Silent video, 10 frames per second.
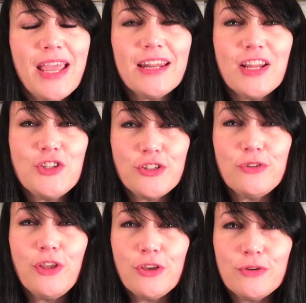and I do
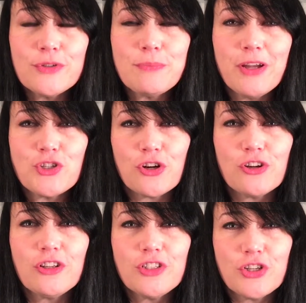use my
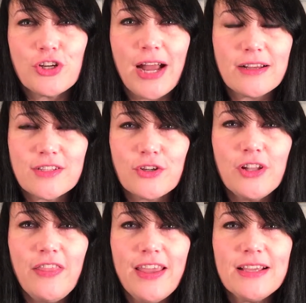journal to track
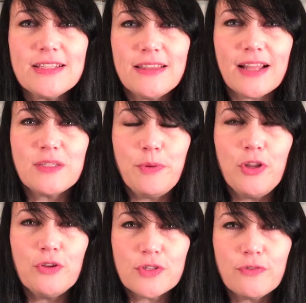certain things, and that's
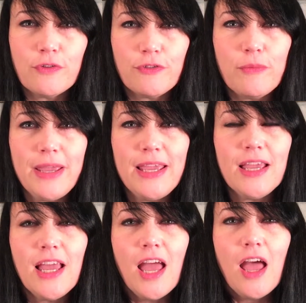been useful for
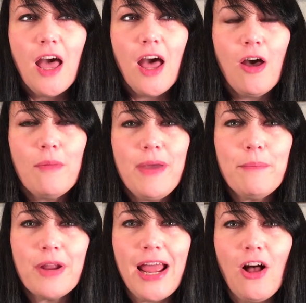me.
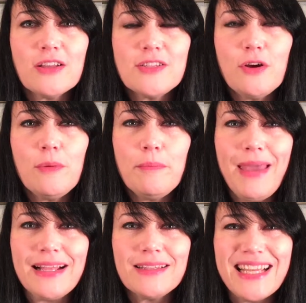But I also
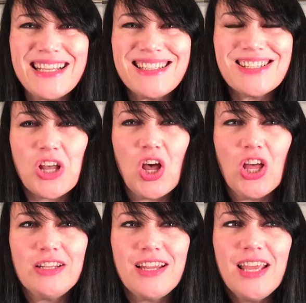make lists
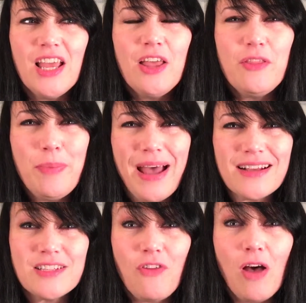on the
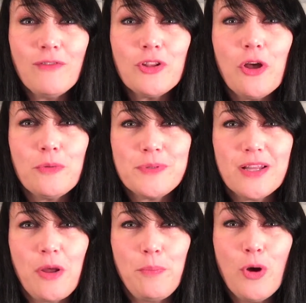backs of envelopes
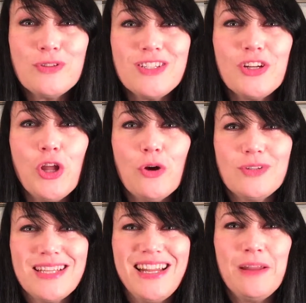and on Post-it
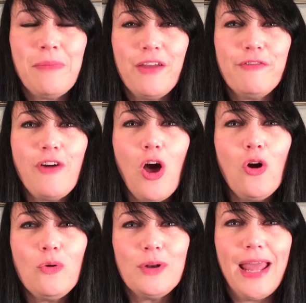notes and in my
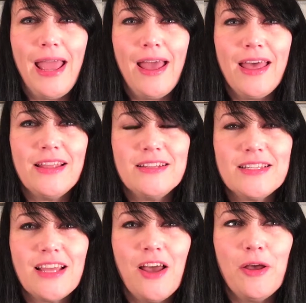phone
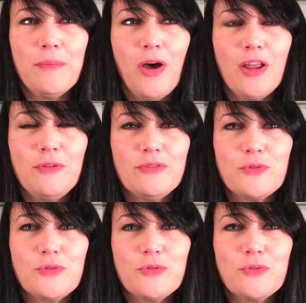and on